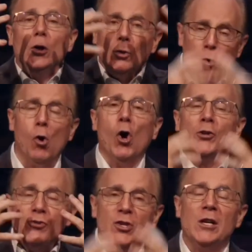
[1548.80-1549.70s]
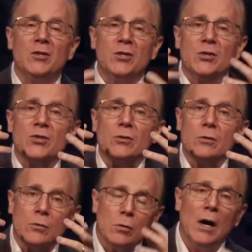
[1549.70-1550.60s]
the Lord
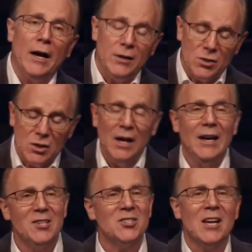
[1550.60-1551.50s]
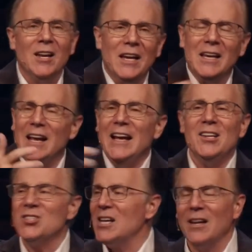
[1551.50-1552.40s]
Jesus Christ. He's telling
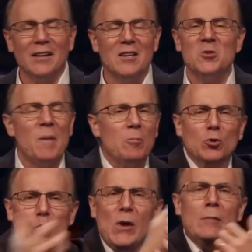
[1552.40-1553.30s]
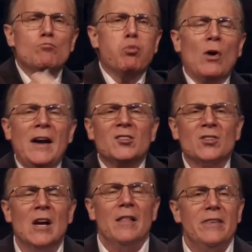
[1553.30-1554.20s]
these people to
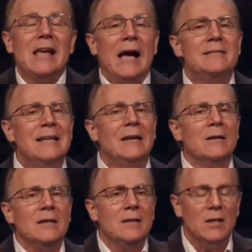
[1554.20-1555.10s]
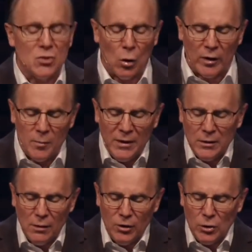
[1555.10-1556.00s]
embrace the identity that's already
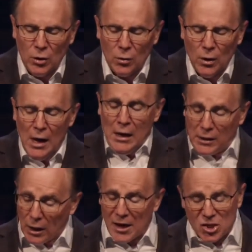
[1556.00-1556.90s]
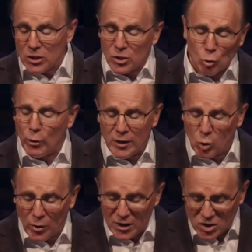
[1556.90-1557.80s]
been given you. Galatians
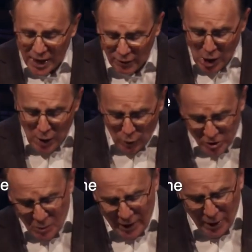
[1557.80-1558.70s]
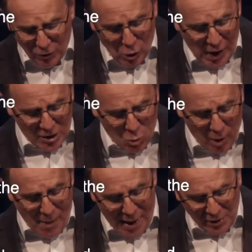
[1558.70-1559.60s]
3:27, for as many of you
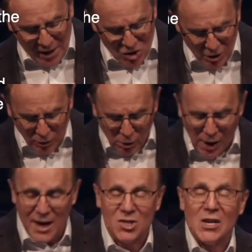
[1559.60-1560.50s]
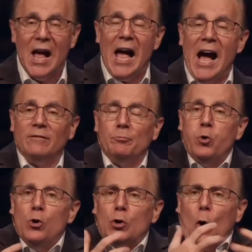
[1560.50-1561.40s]
as were baptized into Christ
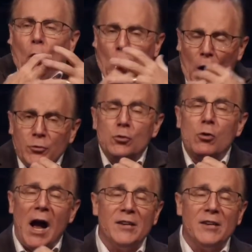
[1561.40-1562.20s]
have put on